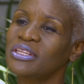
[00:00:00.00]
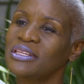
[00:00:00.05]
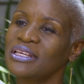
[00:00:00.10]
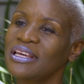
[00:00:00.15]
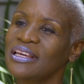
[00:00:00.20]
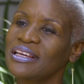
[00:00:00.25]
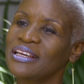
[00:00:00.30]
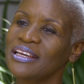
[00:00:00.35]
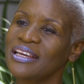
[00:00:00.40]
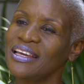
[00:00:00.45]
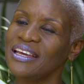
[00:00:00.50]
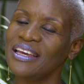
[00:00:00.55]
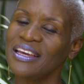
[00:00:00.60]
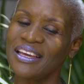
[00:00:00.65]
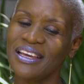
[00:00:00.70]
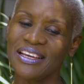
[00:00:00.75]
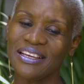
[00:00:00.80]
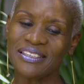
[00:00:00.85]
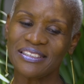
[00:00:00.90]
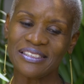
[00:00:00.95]
thing
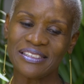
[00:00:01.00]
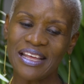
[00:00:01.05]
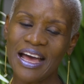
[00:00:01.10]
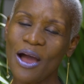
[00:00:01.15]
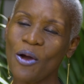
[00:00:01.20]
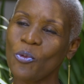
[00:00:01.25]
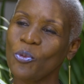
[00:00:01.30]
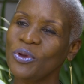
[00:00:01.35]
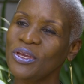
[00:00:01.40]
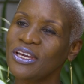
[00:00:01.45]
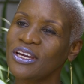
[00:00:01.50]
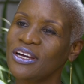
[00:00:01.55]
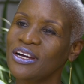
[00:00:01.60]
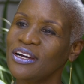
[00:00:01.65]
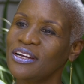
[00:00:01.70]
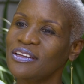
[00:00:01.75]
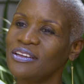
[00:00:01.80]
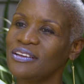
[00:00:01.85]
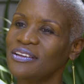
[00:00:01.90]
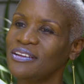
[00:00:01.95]
is that we
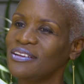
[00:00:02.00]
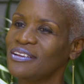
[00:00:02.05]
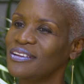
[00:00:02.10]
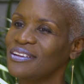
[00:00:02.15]
can,